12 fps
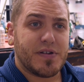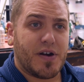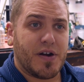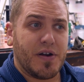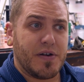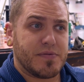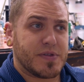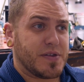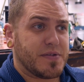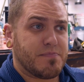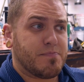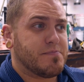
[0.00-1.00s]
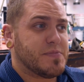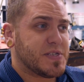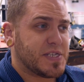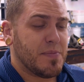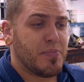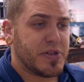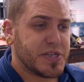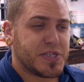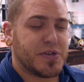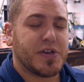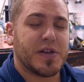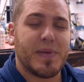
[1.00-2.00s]
are the simplest
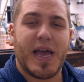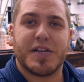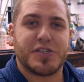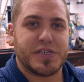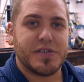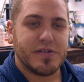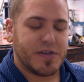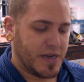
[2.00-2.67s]
you could imagine.